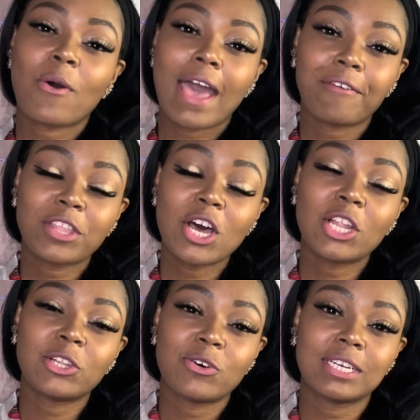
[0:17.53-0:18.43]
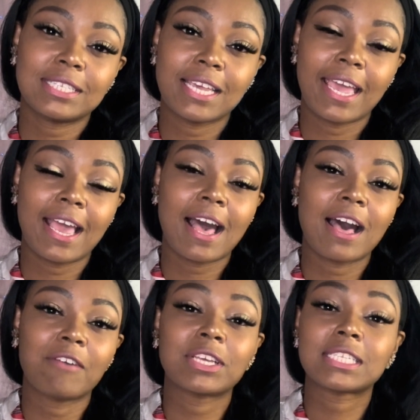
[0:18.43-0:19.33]
after a long day
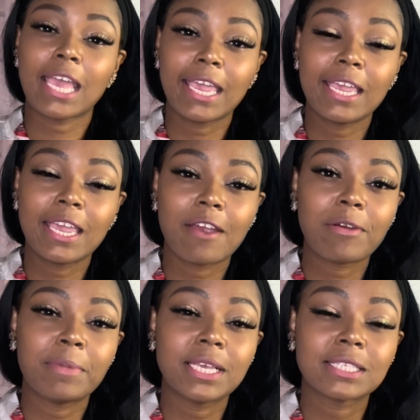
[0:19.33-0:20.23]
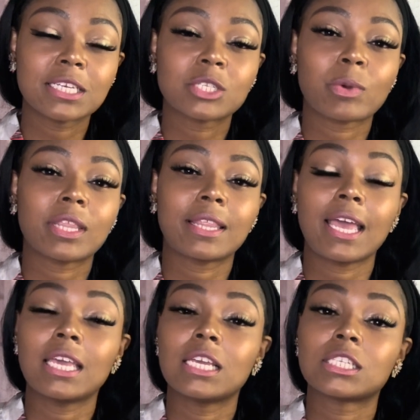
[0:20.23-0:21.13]
of taking care of business, whether
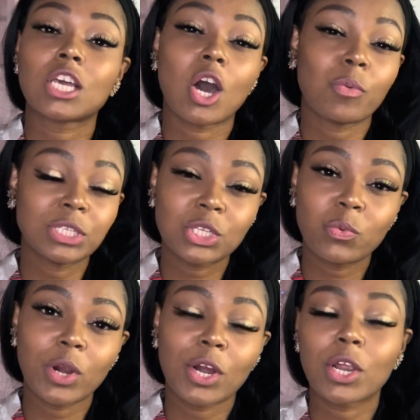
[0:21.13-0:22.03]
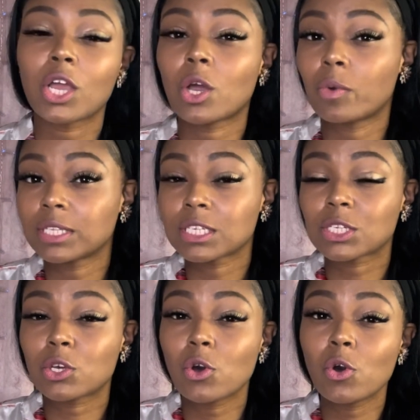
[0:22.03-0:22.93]
that is going to work, going to
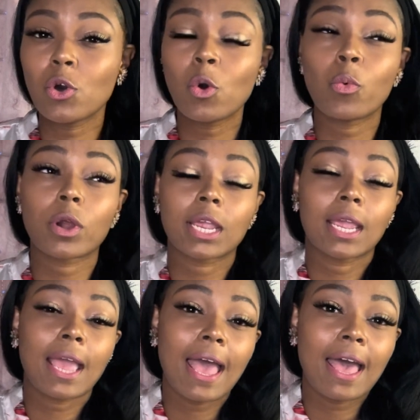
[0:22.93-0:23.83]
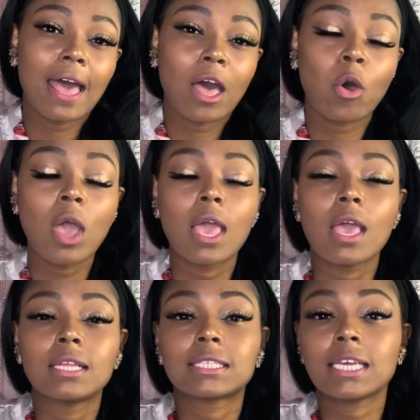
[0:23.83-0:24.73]
school, working out,
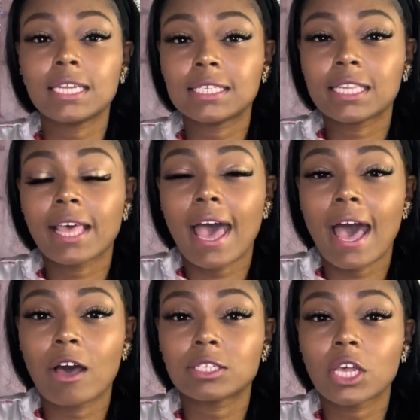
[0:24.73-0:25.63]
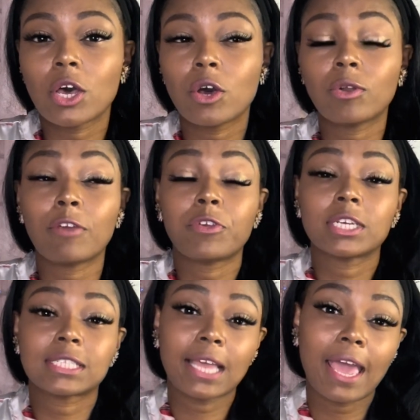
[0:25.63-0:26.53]
tending to the household, if you're a
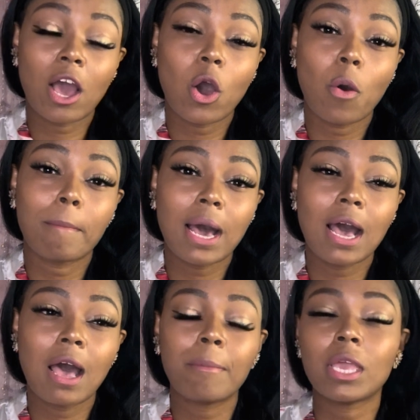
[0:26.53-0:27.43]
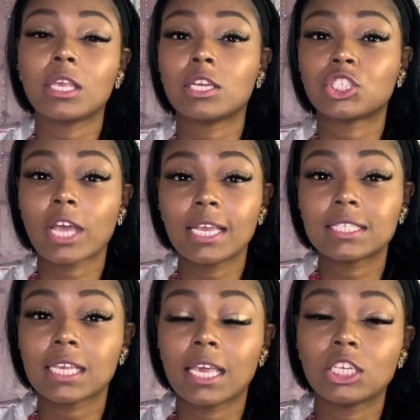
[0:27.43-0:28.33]
stay-at-home mom, you're trying
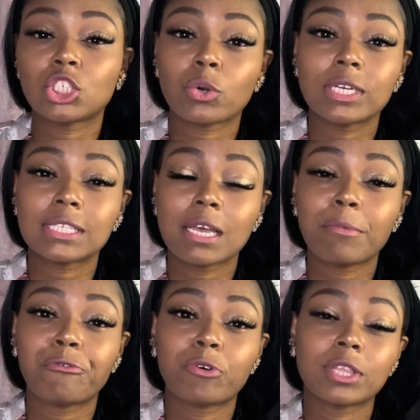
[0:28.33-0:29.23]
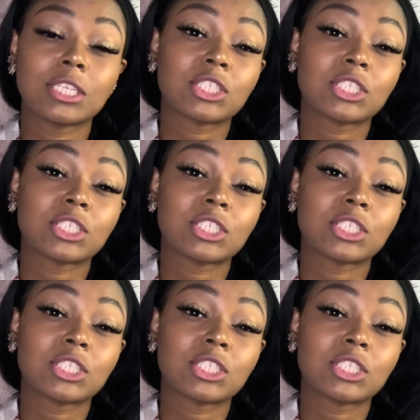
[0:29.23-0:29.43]
to get chores done before the